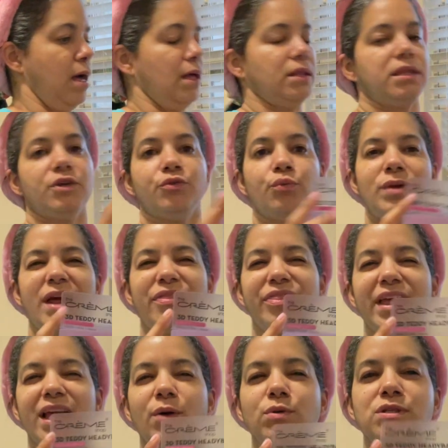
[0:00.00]
this one, I
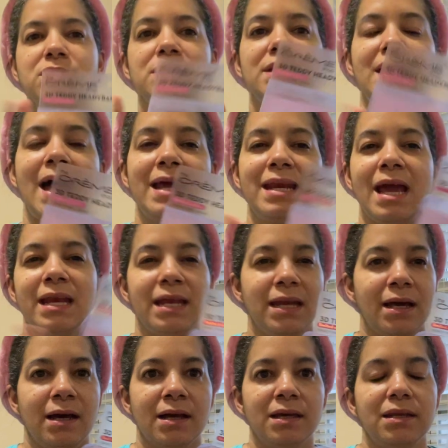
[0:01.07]
think it was
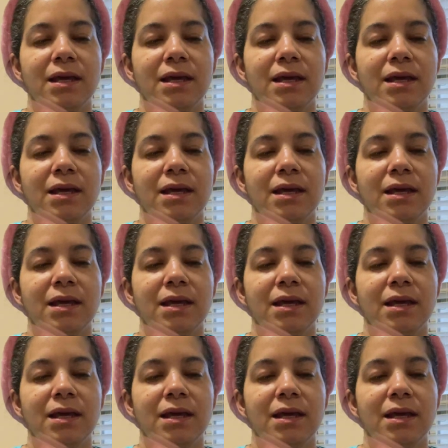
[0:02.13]
$9.99,